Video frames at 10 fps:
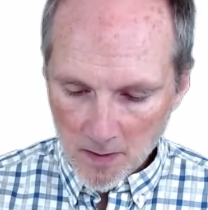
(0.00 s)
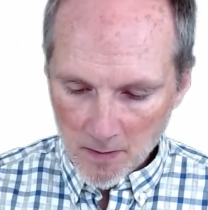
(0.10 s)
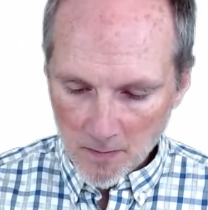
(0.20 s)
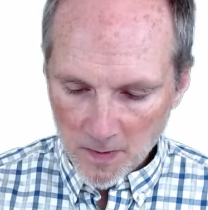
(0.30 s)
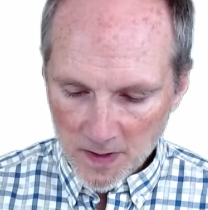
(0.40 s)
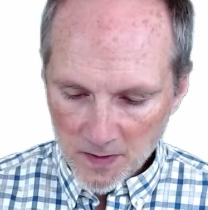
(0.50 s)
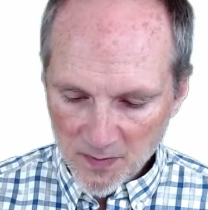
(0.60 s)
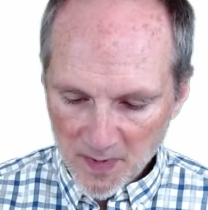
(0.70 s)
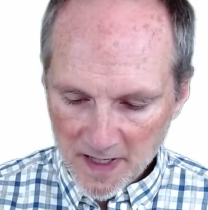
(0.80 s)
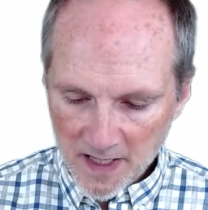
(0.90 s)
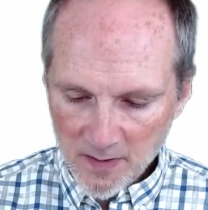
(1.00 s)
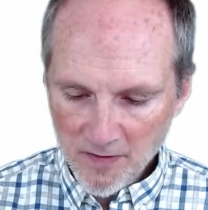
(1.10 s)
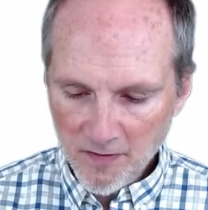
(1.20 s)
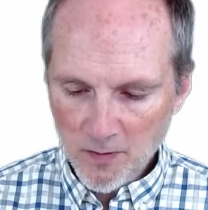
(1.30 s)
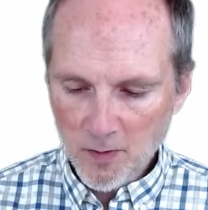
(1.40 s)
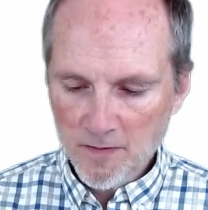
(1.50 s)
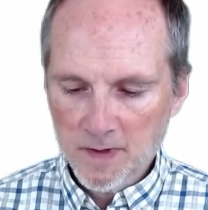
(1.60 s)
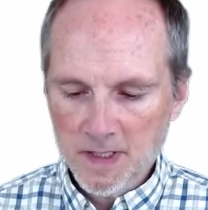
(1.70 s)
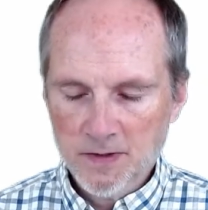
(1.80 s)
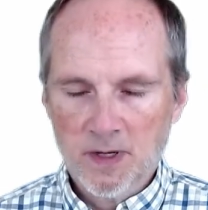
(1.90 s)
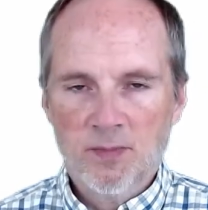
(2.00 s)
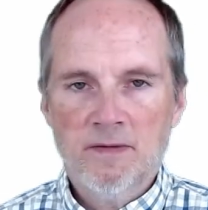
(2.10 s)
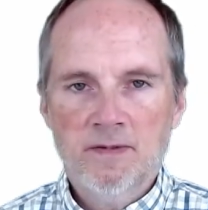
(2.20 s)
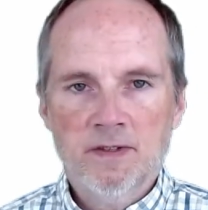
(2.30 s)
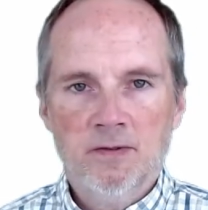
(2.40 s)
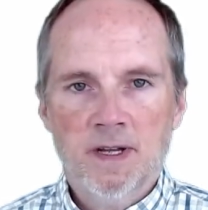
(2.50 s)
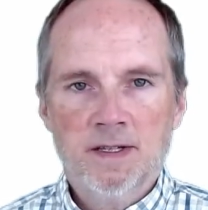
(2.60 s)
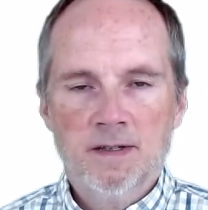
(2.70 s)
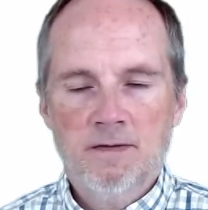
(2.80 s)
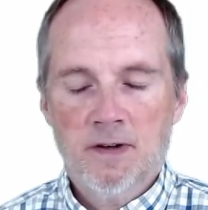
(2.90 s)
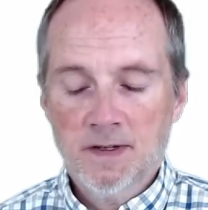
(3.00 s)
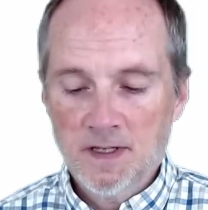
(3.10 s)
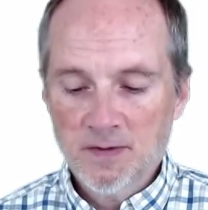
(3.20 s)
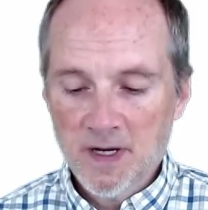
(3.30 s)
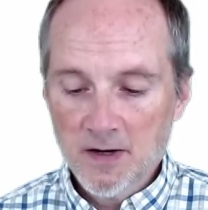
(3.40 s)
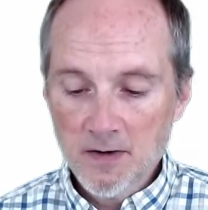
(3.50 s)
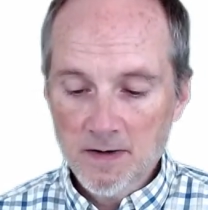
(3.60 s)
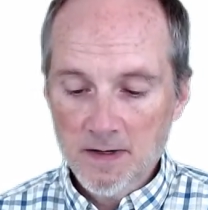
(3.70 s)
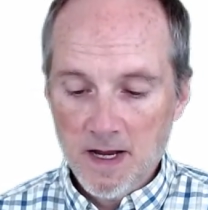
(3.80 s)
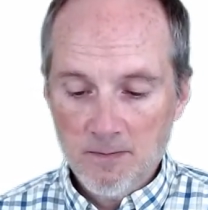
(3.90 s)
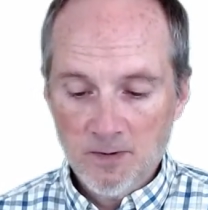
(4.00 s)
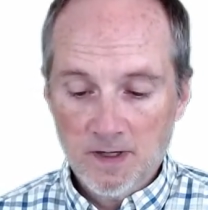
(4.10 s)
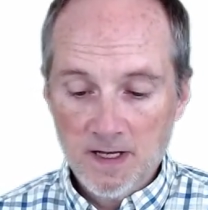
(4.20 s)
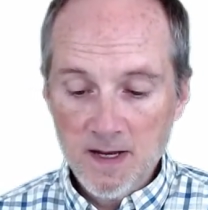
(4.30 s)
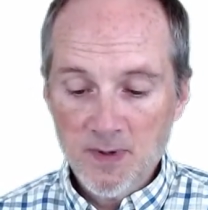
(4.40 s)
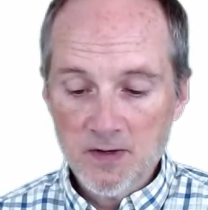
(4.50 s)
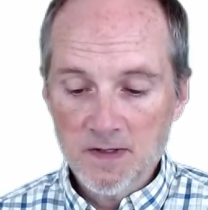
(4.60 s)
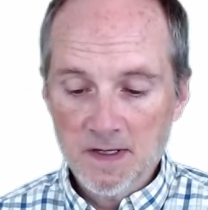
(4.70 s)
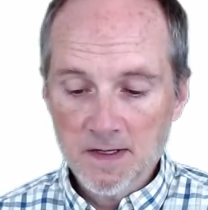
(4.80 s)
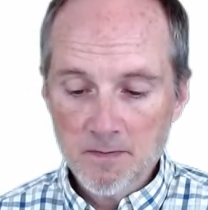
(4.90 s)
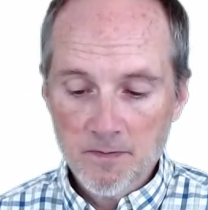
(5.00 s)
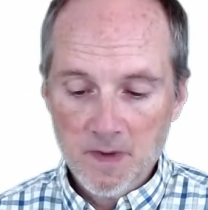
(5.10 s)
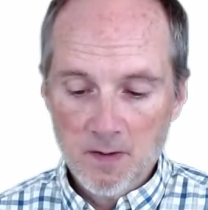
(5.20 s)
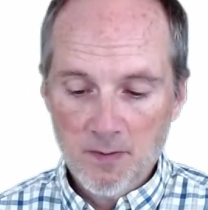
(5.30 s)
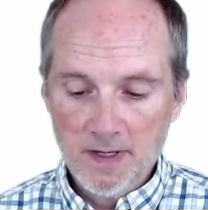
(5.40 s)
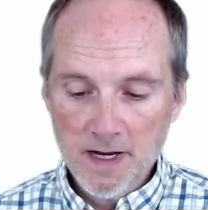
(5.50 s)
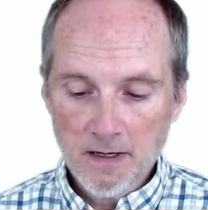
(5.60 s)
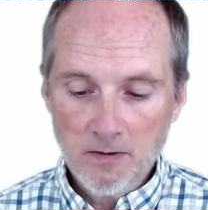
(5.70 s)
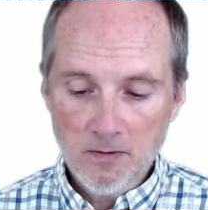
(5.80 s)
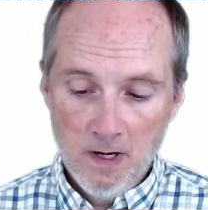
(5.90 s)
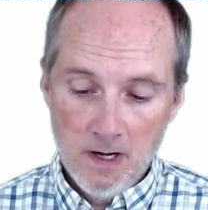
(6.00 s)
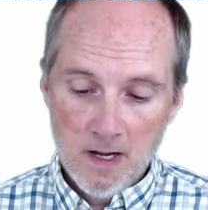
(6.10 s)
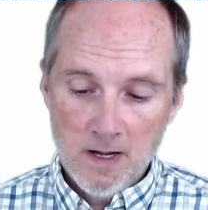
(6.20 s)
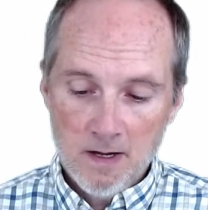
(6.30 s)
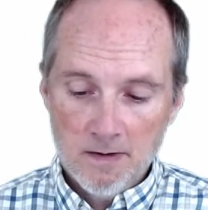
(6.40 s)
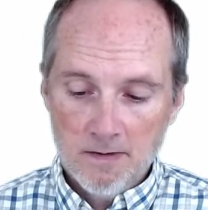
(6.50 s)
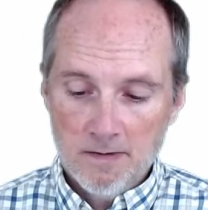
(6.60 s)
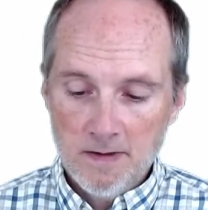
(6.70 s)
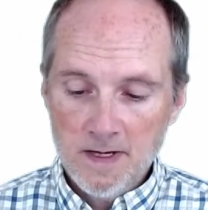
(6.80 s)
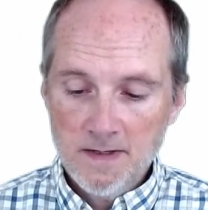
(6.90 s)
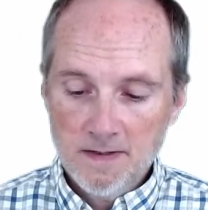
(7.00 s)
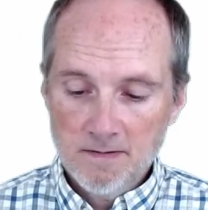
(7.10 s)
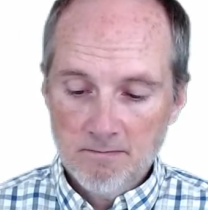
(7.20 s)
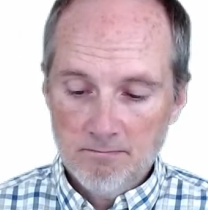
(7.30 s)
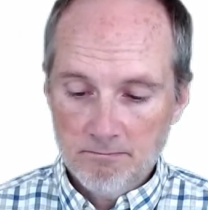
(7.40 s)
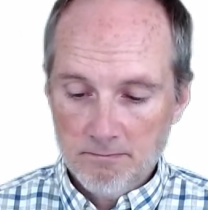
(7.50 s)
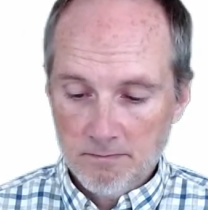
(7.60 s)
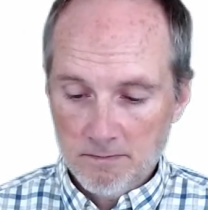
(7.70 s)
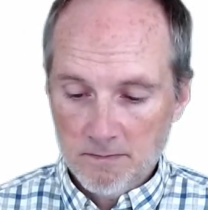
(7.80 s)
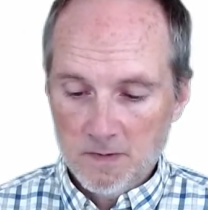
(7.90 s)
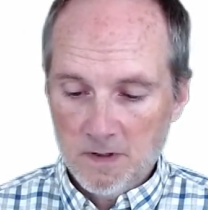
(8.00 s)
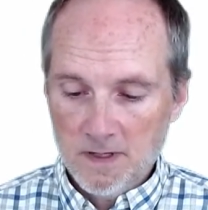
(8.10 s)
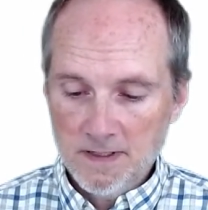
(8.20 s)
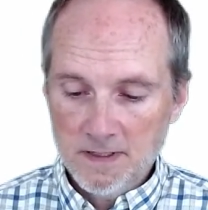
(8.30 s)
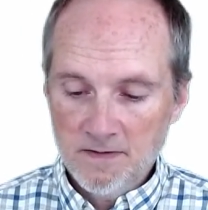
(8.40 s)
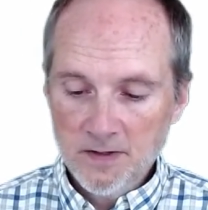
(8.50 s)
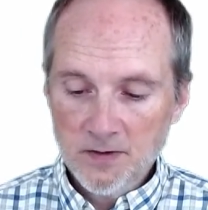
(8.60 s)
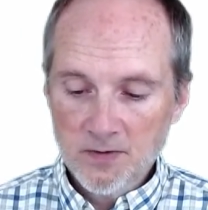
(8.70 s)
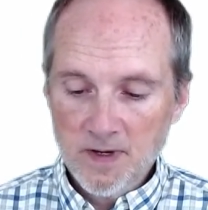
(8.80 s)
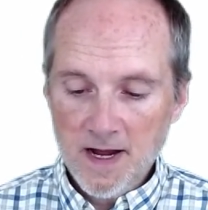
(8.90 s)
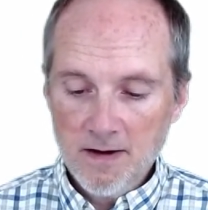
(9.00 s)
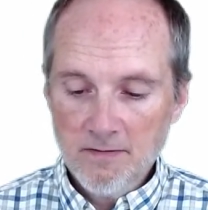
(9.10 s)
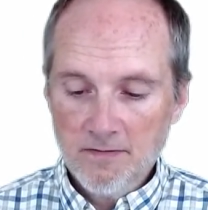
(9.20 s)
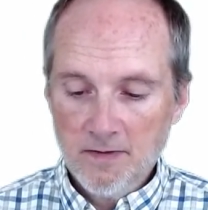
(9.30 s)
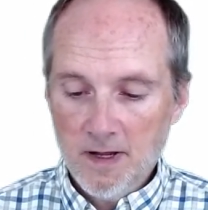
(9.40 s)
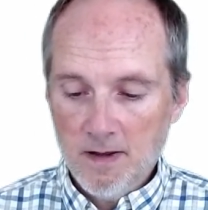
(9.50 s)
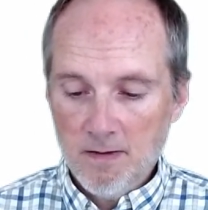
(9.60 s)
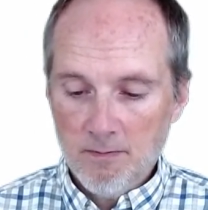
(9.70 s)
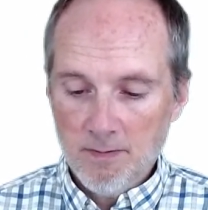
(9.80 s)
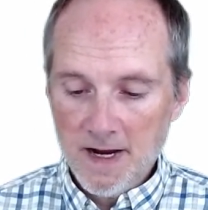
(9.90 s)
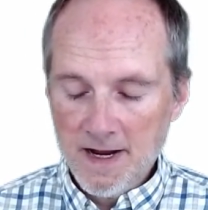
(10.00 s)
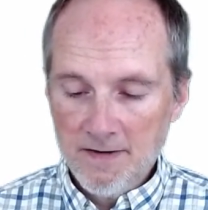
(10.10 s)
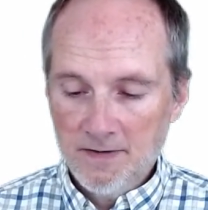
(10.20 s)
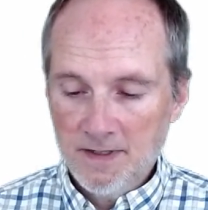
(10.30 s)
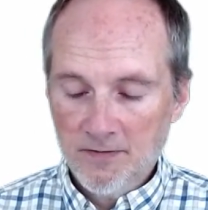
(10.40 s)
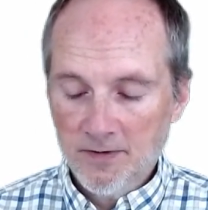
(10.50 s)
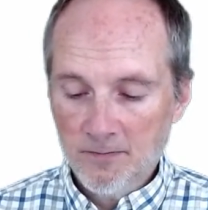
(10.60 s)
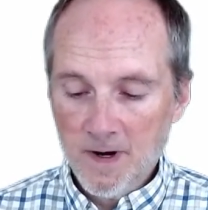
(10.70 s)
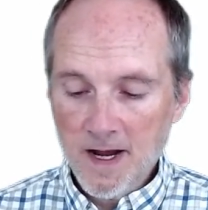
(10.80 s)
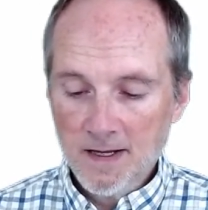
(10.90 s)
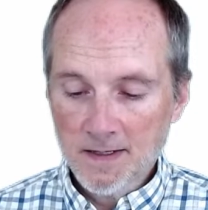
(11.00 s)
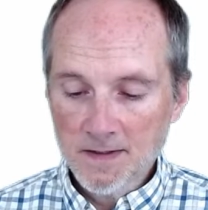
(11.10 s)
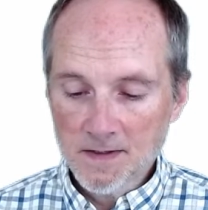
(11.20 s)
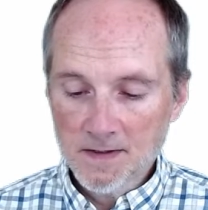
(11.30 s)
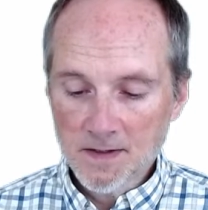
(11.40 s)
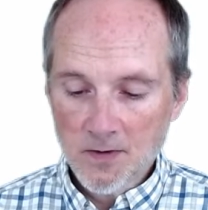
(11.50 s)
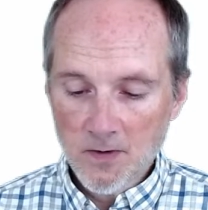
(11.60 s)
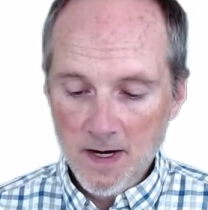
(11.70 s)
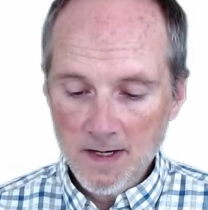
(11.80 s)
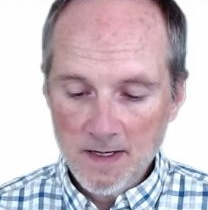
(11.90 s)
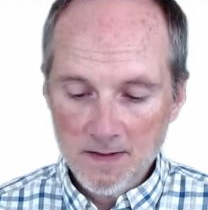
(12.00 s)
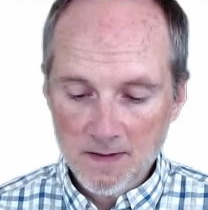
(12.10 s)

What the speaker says: we used P before for the strict preference relation of our decision maker, and we'll keep using it. But now these individuals we have might have different rankings, and so I need